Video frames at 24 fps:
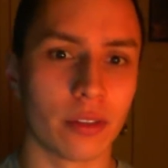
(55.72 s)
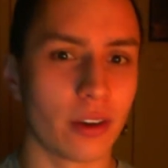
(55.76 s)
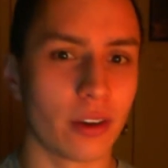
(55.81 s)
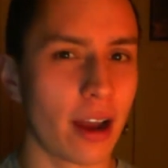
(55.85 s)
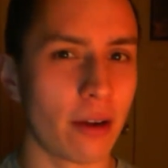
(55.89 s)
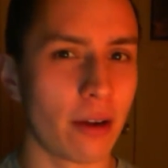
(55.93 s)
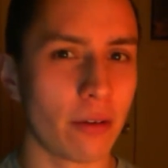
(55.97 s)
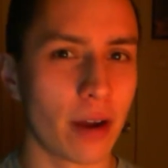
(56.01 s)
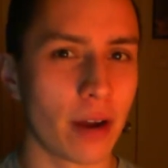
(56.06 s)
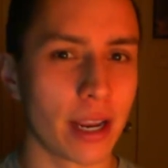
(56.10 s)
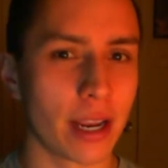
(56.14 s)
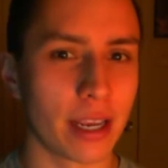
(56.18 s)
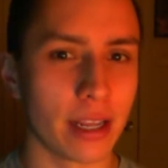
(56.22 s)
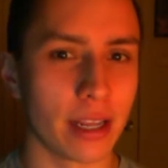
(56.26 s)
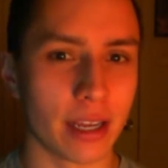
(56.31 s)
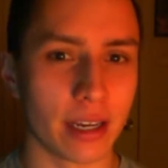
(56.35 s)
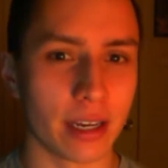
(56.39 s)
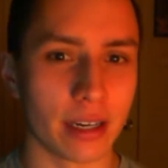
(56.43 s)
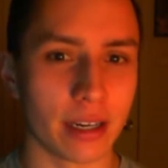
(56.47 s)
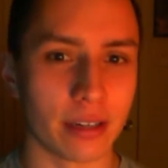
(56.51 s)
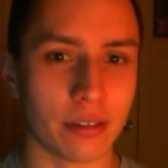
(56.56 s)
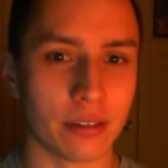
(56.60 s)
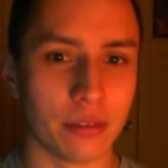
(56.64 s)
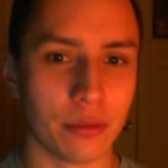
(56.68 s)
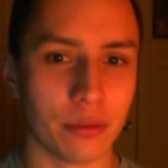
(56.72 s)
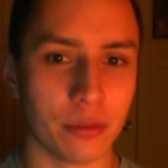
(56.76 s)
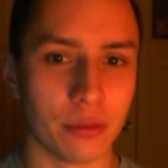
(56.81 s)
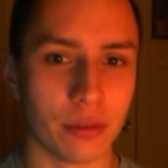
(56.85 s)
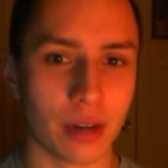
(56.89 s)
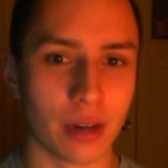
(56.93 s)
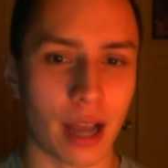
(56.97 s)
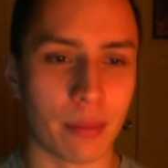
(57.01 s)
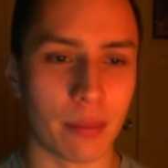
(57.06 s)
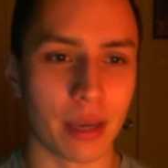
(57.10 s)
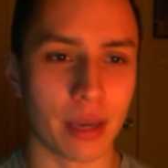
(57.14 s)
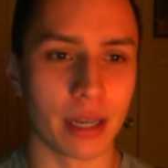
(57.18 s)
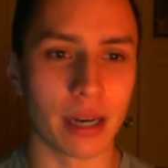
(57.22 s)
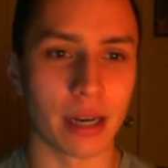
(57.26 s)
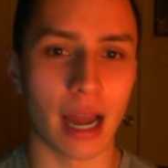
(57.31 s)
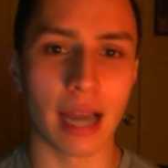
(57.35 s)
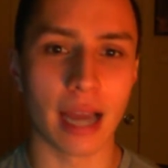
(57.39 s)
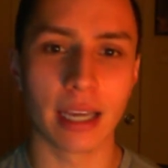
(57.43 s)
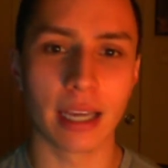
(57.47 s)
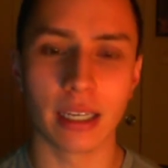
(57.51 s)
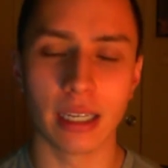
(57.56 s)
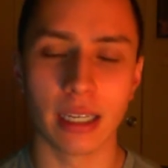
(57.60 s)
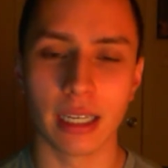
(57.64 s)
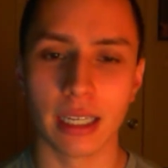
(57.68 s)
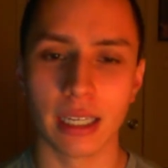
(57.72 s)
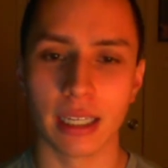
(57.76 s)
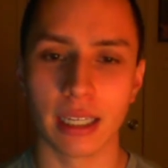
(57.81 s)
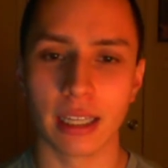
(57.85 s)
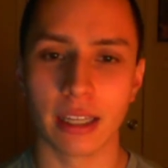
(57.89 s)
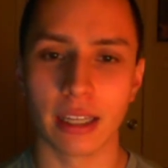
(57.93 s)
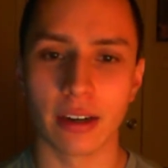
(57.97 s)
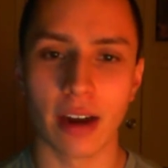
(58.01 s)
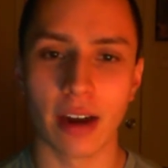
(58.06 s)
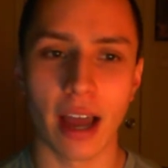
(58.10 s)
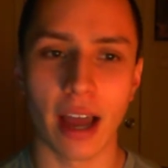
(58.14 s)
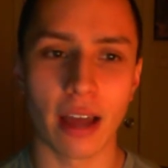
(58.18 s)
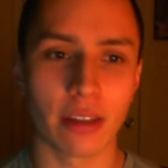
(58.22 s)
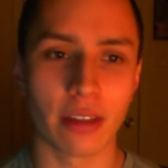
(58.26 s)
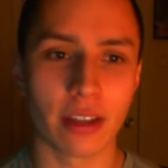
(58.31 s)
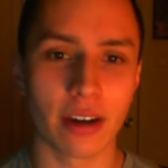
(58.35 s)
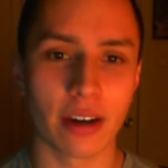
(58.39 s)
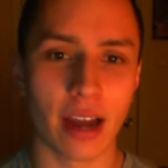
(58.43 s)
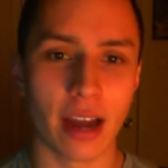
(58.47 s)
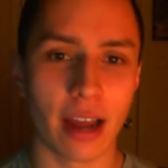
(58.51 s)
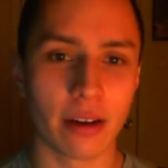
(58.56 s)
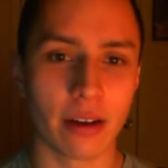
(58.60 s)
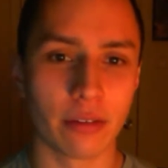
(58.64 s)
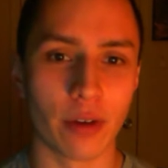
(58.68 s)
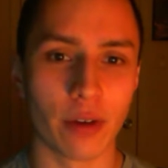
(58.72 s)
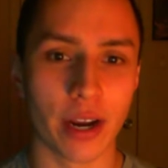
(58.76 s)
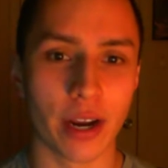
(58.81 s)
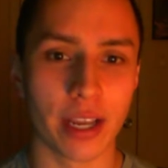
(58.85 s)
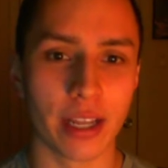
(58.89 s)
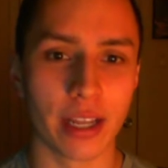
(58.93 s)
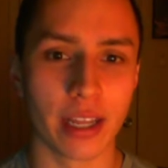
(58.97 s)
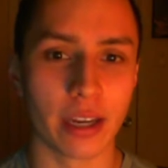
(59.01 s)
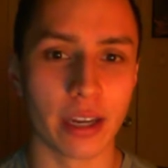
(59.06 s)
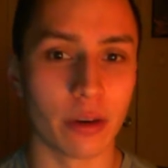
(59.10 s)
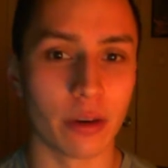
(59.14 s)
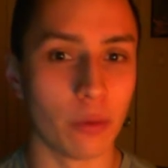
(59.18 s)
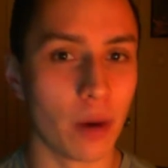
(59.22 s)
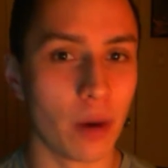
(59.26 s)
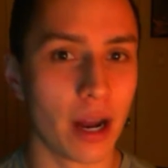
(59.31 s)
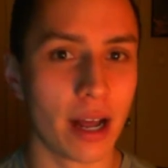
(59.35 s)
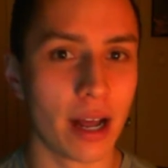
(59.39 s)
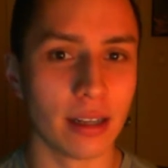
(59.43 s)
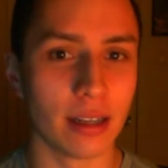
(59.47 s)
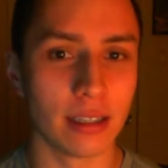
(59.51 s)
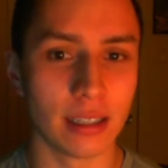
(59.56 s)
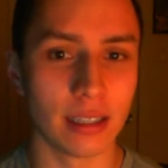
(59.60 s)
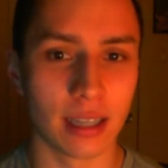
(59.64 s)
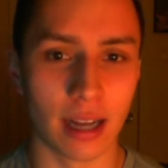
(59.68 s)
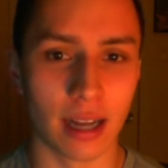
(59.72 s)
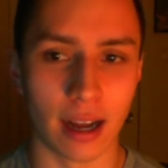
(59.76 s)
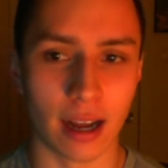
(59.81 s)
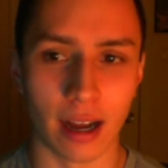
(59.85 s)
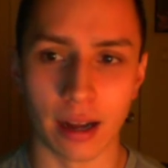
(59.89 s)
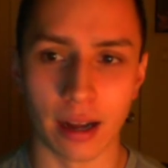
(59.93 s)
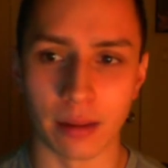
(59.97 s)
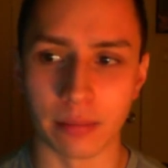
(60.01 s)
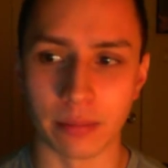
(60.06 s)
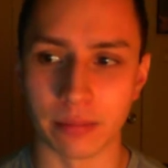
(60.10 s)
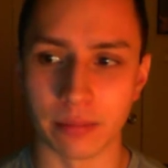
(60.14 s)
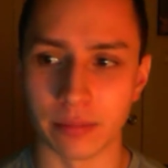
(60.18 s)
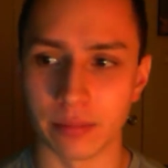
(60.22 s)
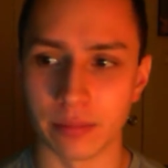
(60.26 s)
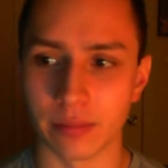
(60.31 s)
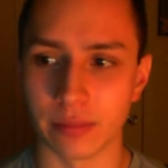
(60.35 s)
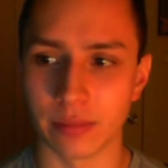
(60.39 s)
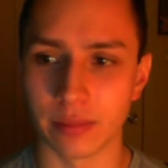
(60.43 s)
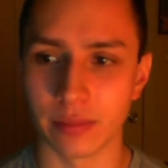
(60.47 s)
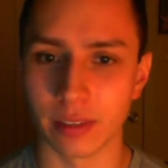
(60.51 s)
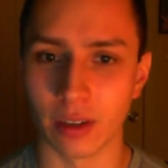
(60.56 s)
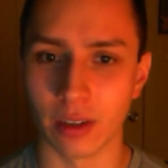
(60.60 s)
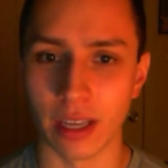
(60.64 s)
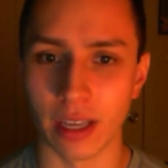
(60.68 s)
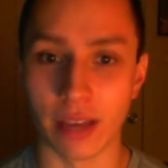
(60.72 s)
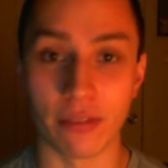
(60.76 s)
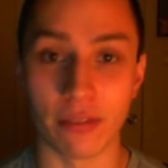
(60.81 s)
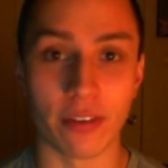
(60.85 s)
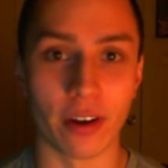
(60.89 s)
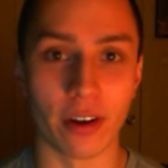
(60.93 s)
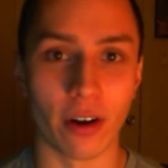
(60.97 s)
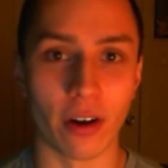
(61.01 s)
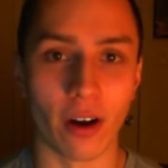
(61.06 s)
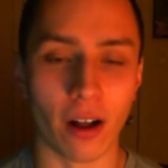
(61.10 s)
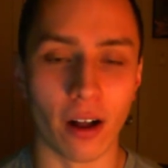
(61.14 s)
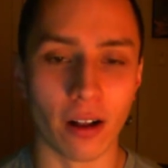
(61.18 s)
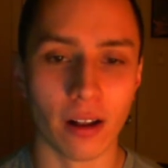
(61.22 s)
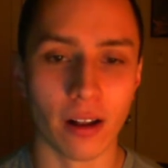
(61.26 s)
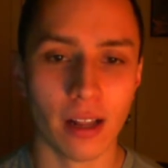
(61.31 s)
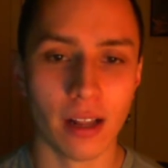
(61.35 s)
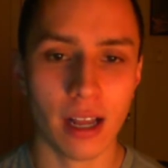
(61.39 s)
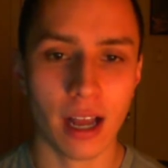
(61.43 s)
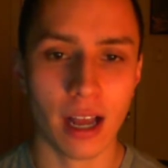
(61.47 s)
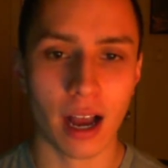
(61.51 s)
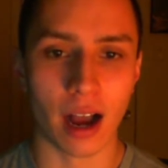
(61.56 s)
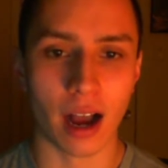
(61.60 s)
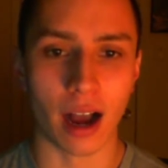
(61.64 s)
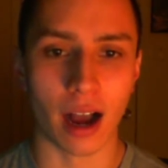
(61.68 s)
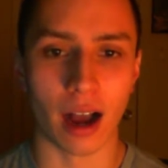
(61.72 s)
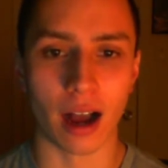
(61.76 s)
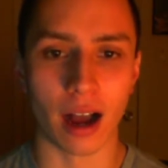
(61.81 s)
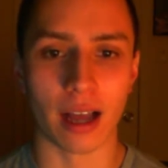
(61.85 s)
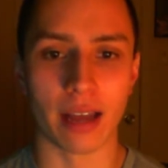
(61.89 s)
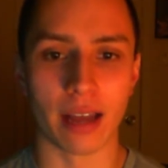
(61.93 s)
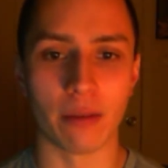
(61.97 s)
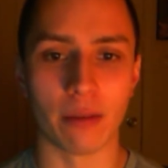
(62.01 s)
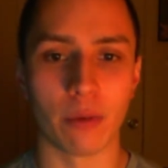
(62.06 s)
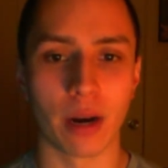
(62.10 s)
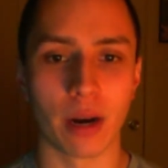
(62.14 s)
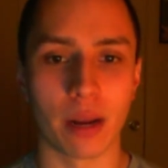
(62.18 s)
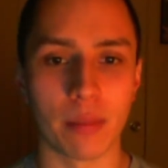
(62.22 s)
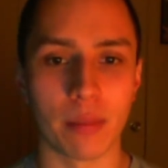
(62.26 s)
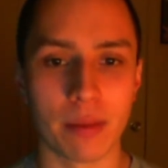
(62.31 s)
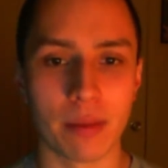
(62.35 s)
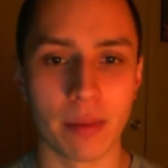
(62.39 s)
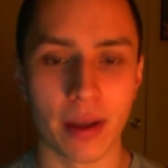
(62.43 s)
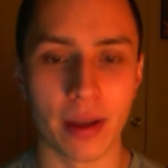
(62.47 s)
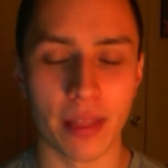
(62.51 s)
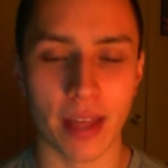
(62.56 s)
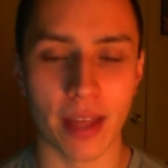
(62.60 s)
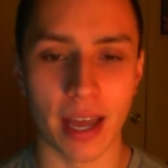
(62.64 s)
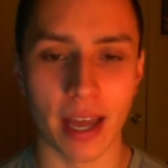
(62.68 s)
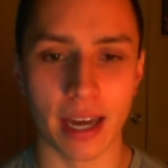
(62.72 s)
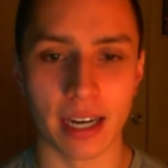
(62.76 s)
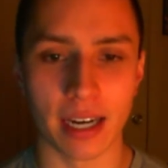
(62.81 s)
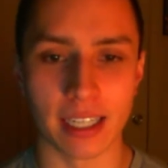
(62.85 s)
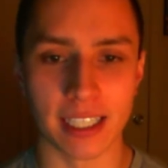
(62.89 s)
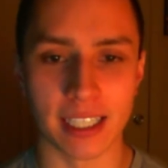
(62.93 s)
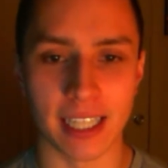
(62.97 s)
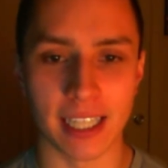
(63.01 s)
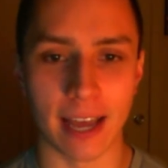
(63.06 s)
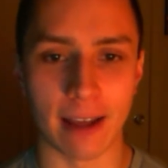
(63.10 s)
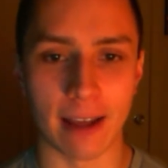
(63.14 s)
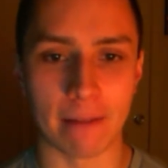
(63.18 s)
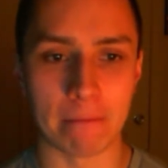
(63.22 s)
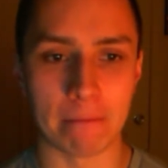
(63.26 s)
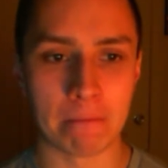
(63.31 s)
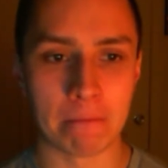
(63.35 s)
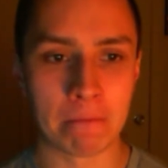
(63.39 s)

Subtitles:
regulated. I mean, they're not regulated well, if at all. And what I mean by that is that